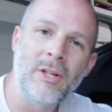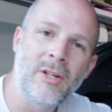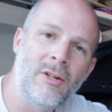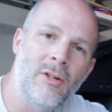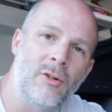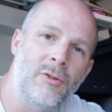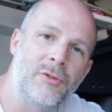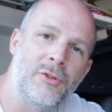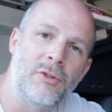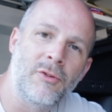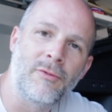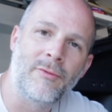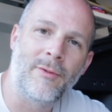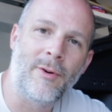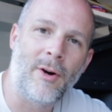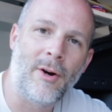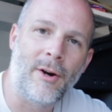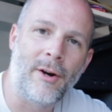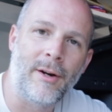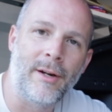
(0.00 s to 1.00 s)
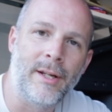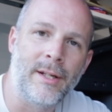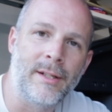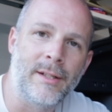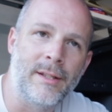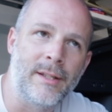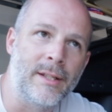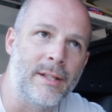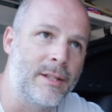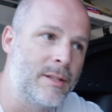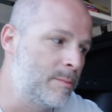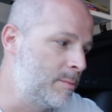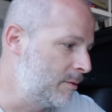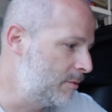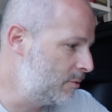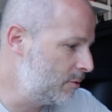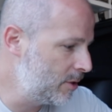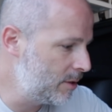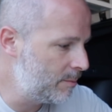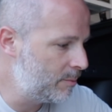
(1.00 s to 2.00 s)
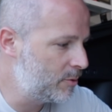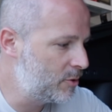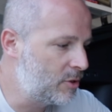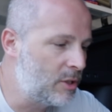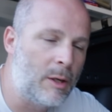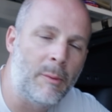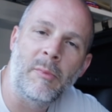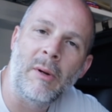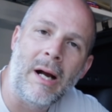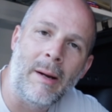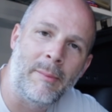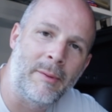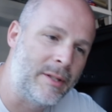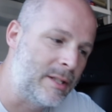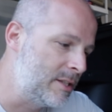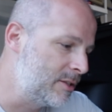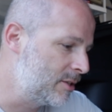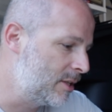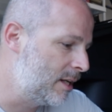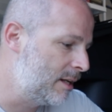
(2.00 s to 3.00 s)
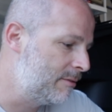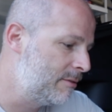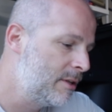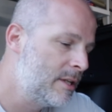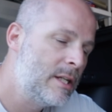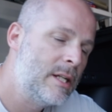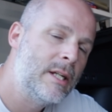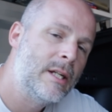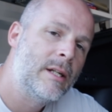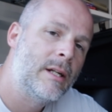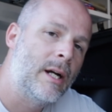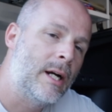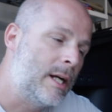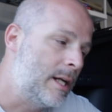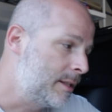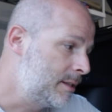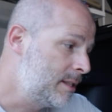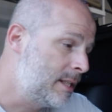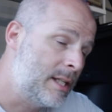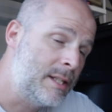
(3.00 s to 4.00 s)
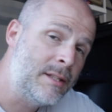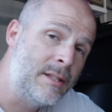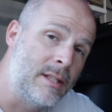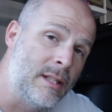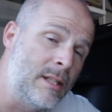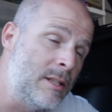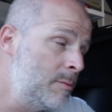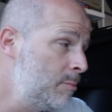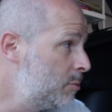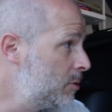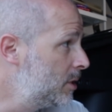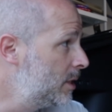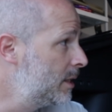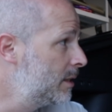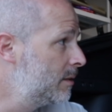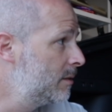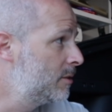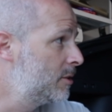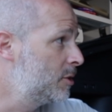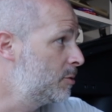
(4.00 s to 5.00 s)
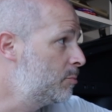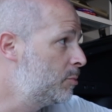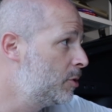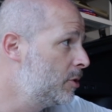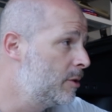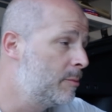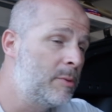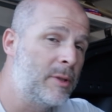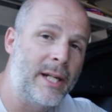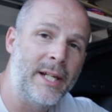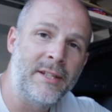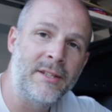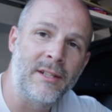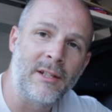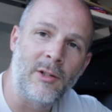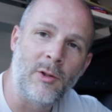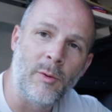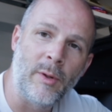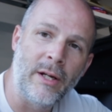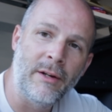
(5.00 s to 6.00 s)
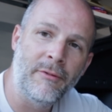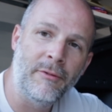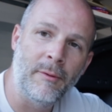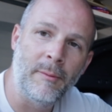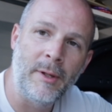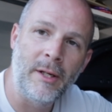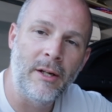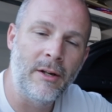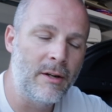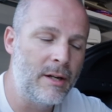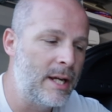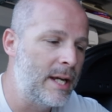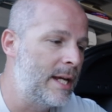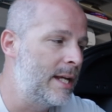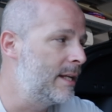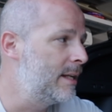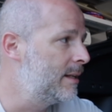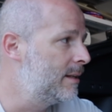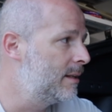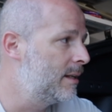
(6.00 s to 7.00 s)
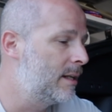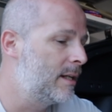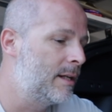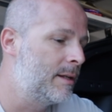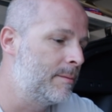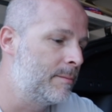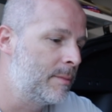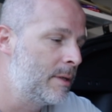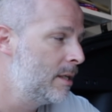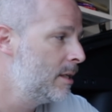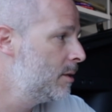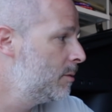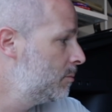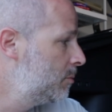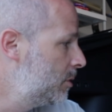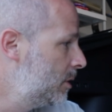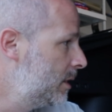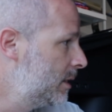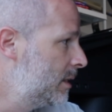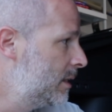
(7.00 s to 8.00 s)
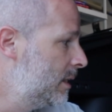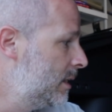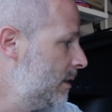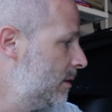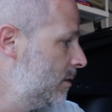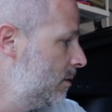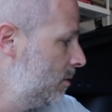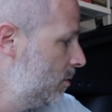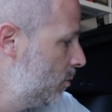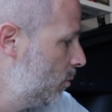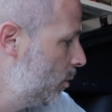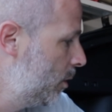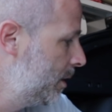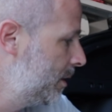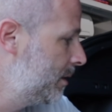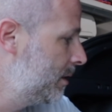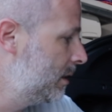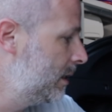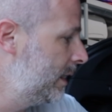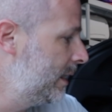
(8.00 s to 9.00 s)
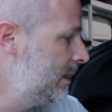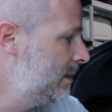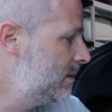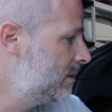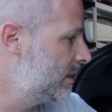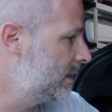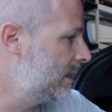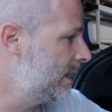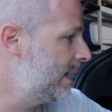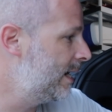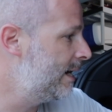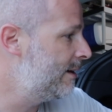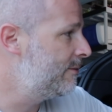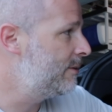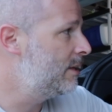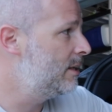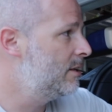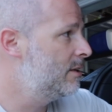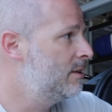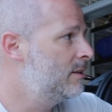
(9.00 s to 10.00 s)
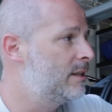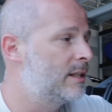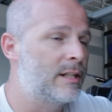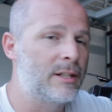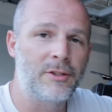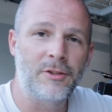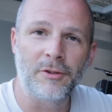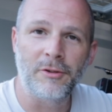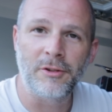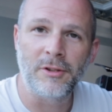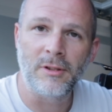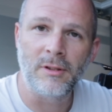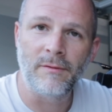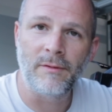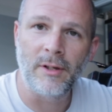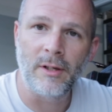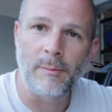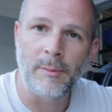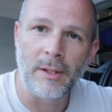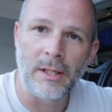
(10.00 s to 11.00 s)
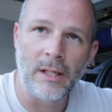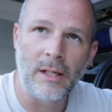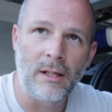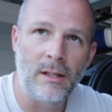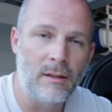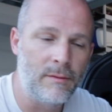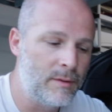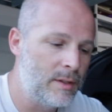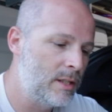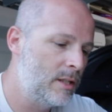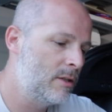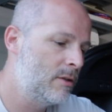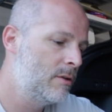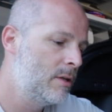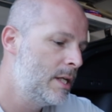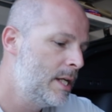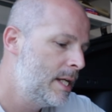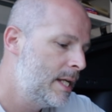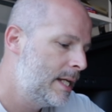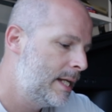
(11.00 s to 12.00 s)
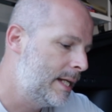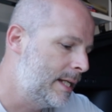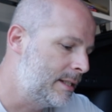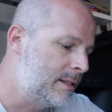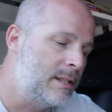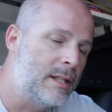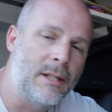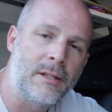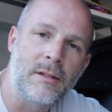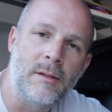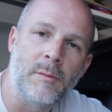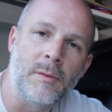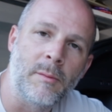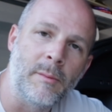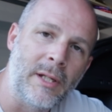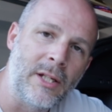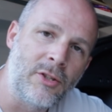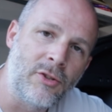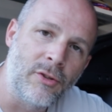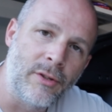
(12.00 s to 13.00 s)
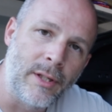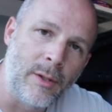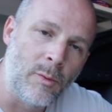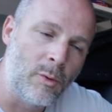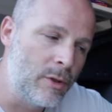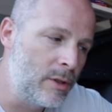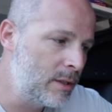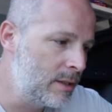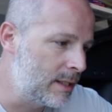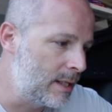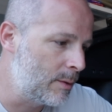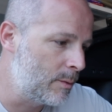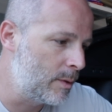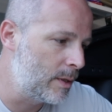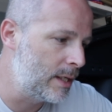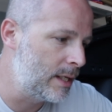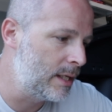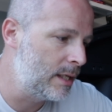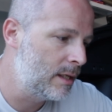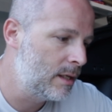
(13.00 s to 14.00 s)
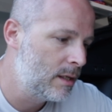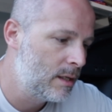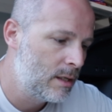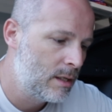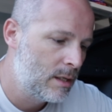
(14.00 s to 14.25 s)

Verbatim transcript: you go too far into this, before you start popping these off, uh, test these, plug, just pull the plastic away from here and um, plug in one of the lights like I have here, like I showed you in the very beginning of the video, and test them to make sure they work. That way